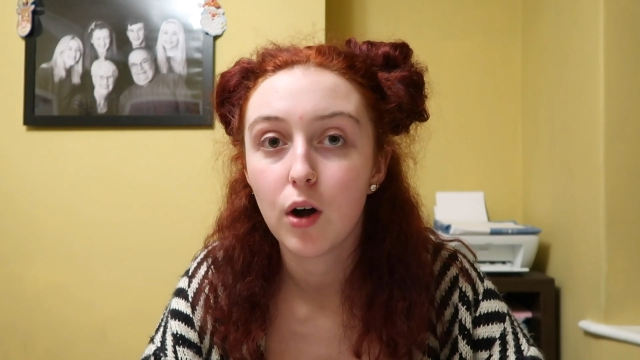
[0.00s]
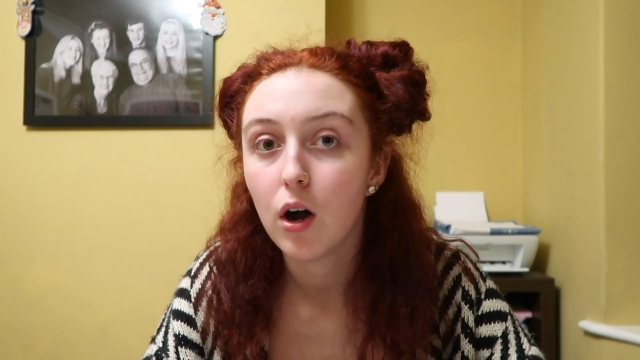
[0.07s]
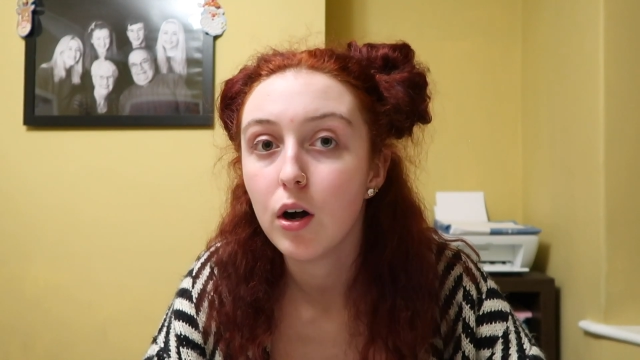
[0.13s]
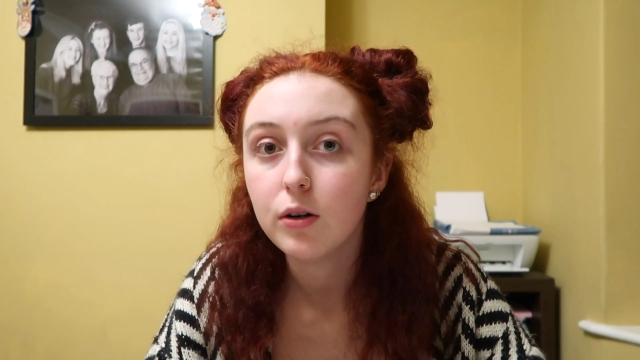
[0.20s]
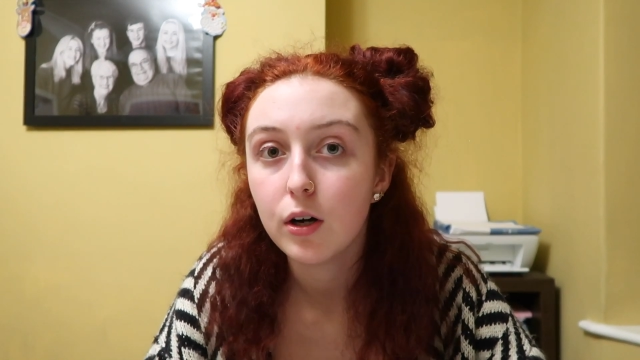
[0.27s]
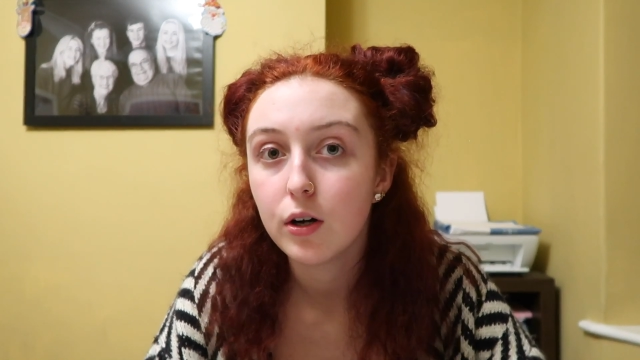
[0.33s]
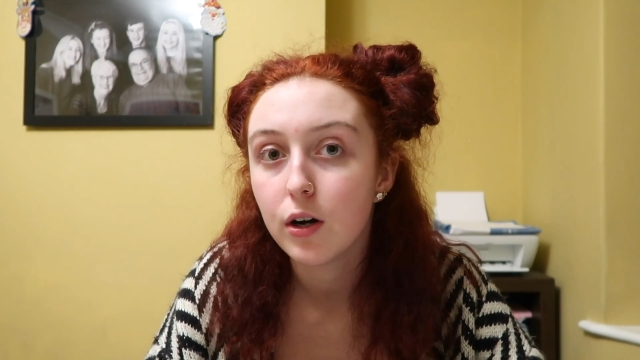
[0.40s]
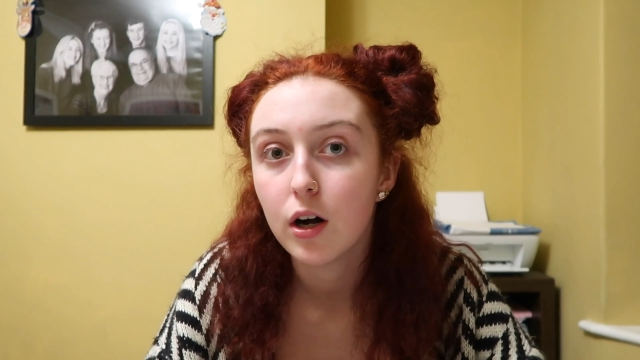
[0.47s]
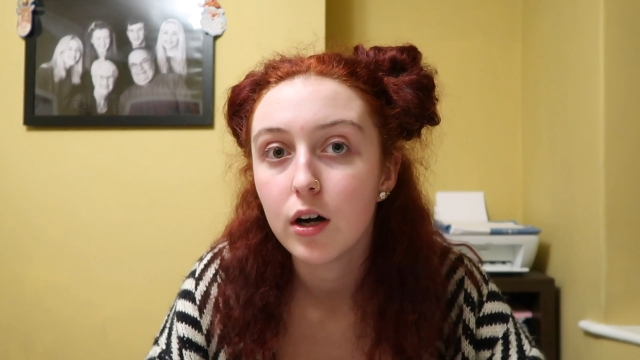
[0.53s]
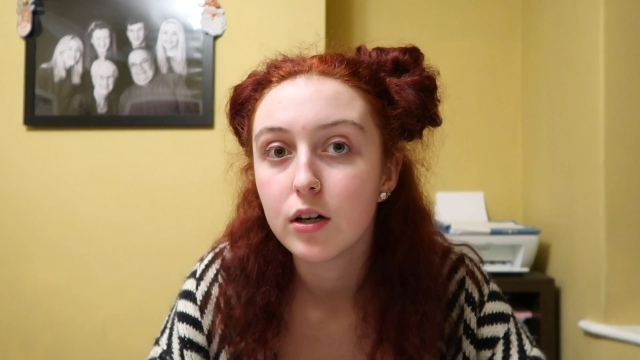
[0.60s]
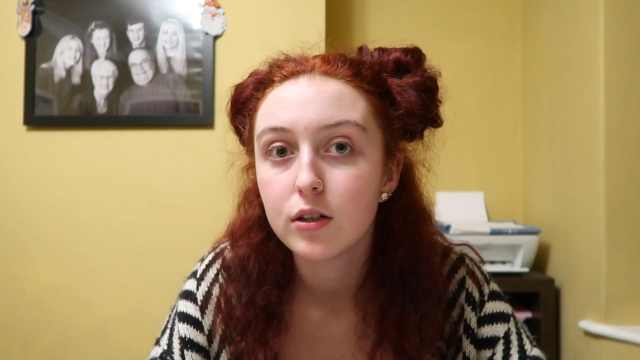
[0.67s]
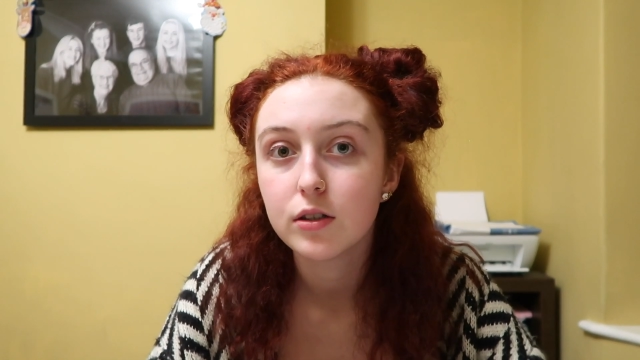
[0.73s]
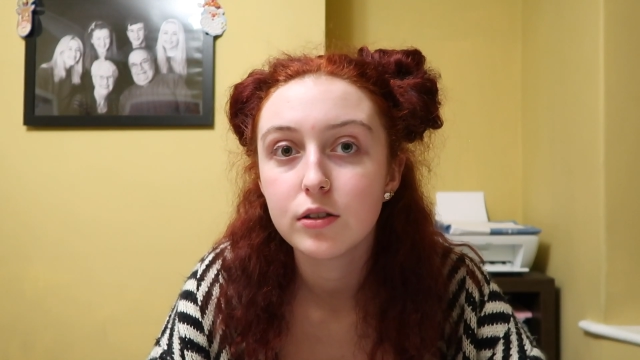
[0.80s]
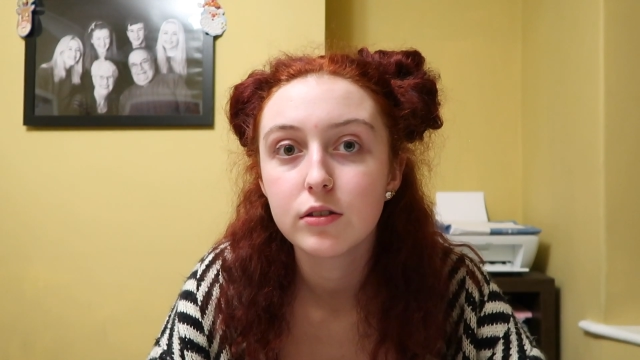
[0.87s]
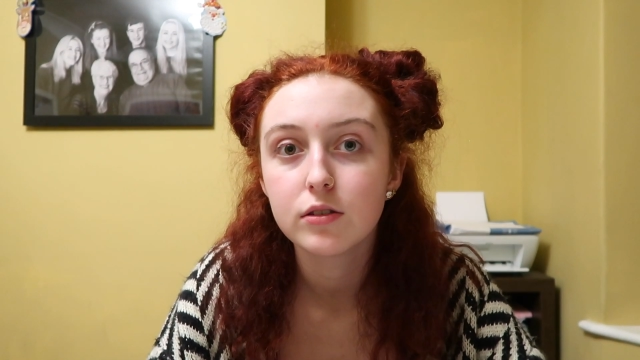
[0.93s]

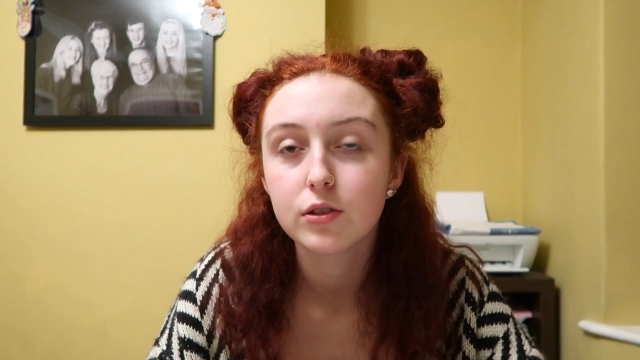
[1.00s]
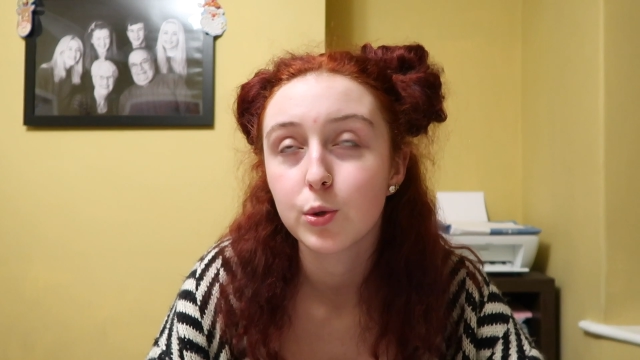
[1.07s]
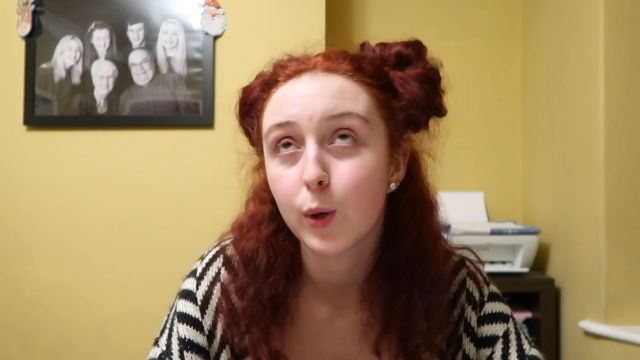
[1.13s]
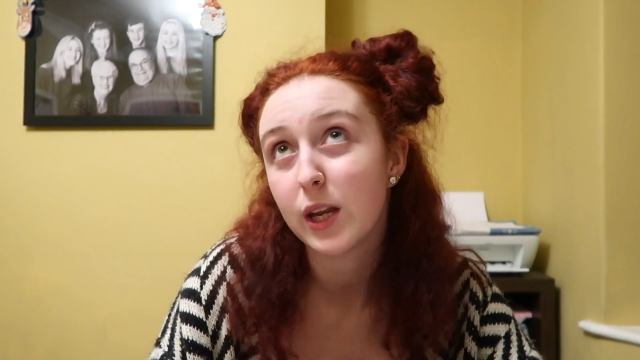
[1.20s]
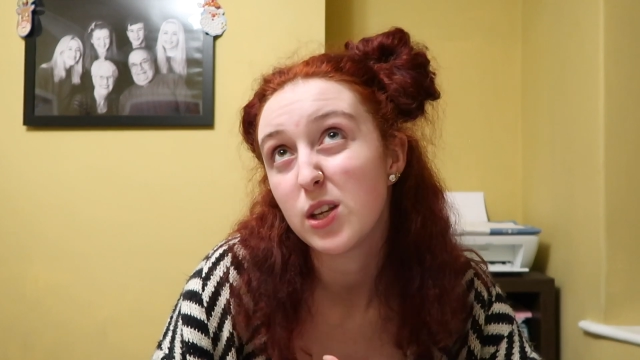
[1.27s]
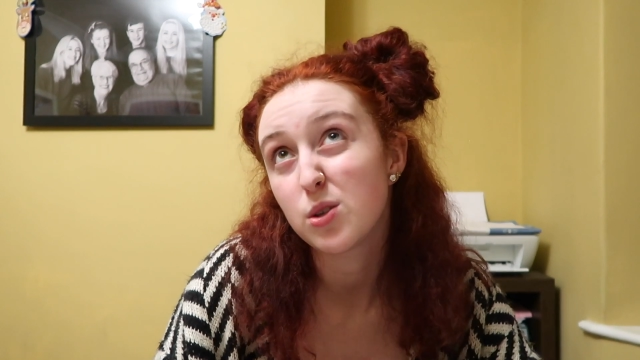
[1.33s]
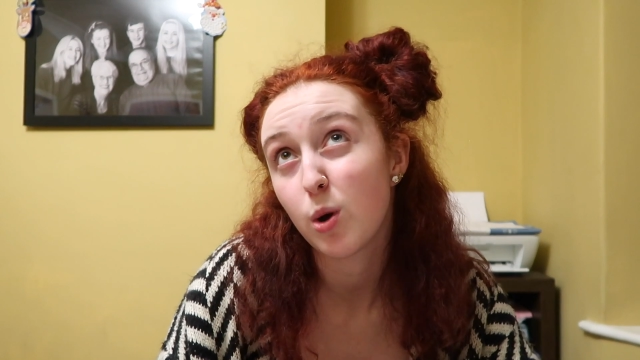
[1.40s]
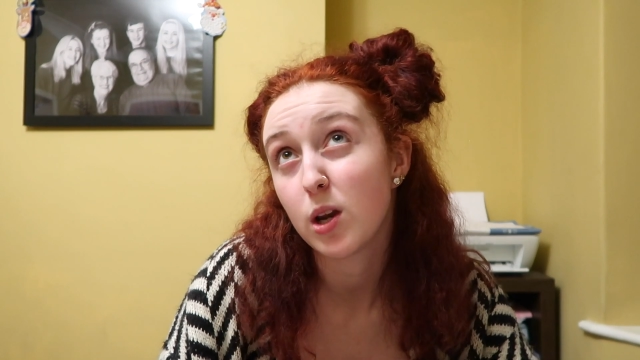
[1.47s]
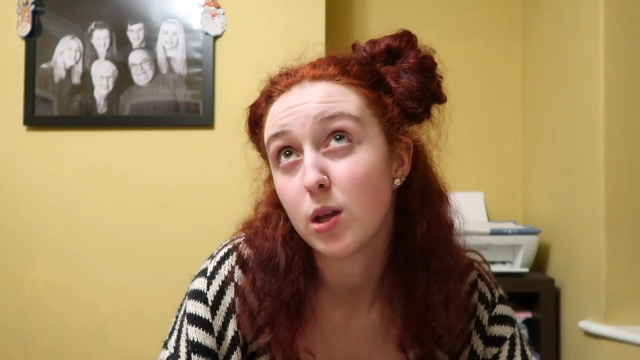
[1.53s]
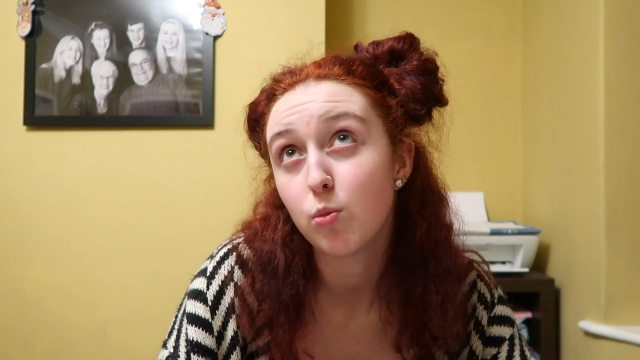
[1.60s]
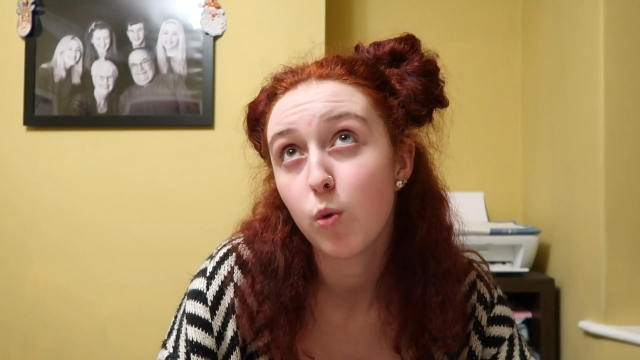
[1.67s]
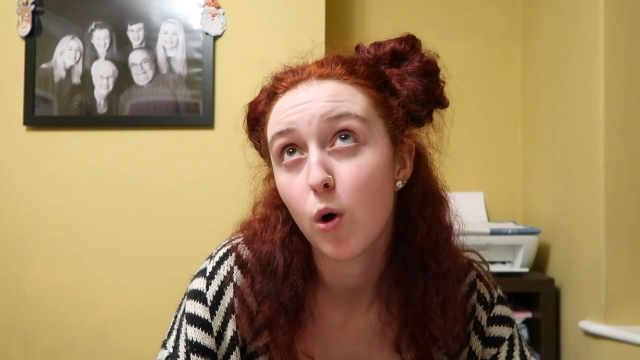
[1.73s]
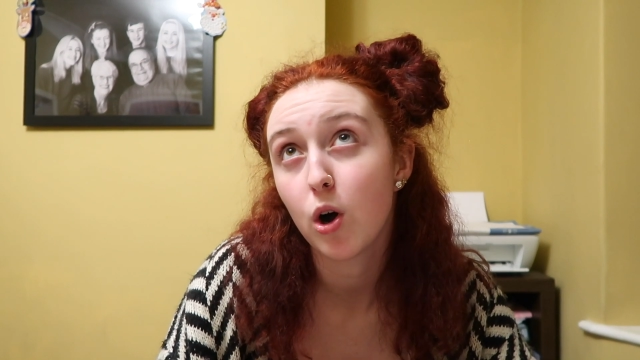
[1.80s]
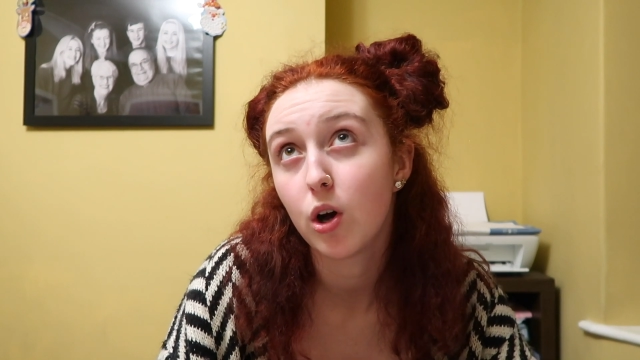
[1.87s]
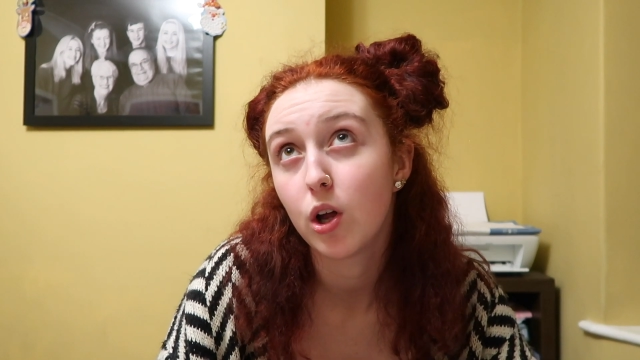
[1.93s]
HoHoHo
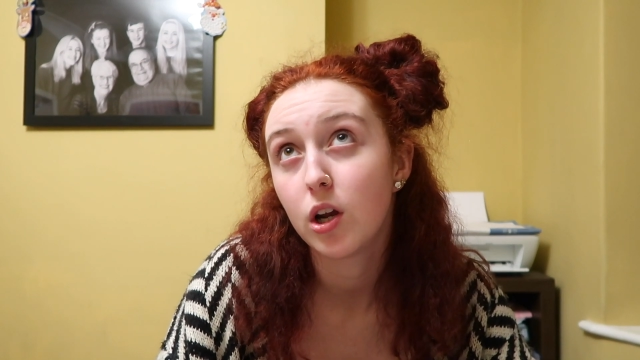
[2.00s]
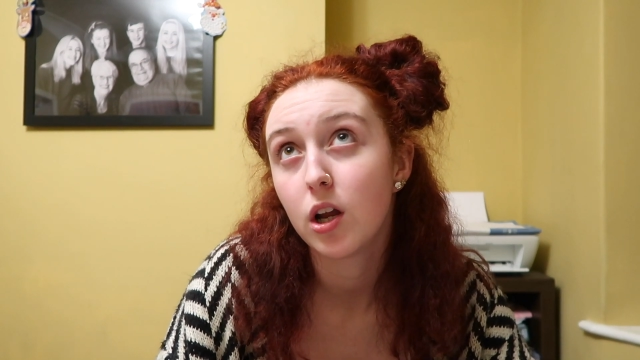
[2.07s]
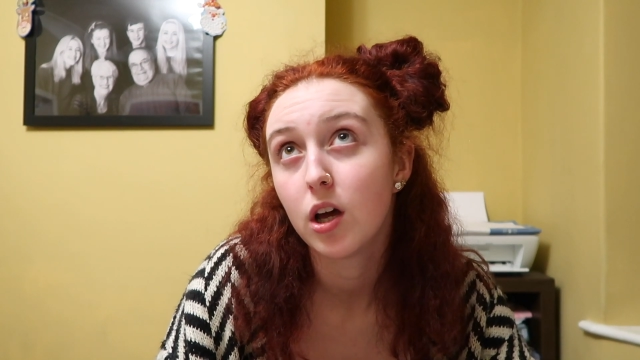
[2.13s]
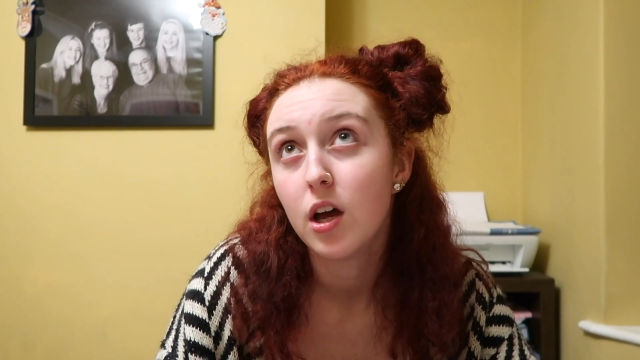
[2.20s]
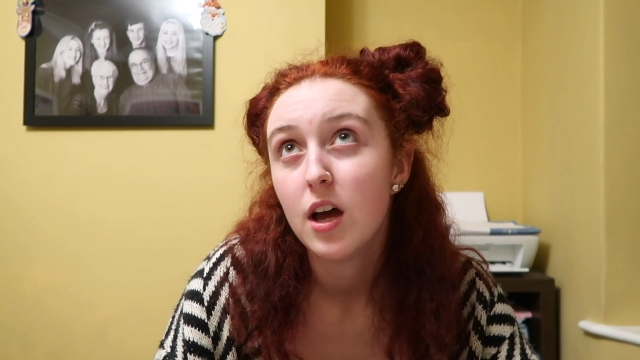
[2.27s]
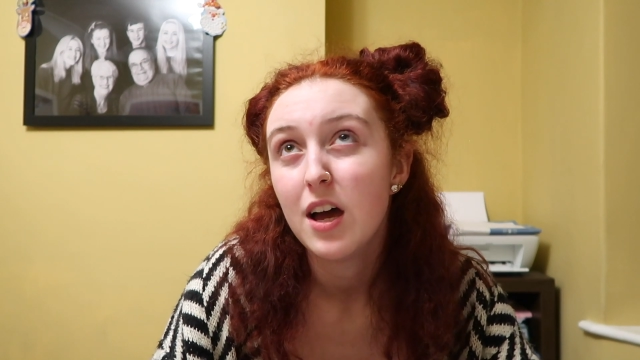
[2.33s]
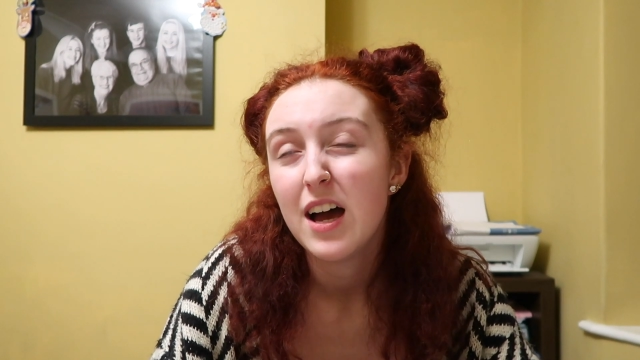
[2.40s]
2021.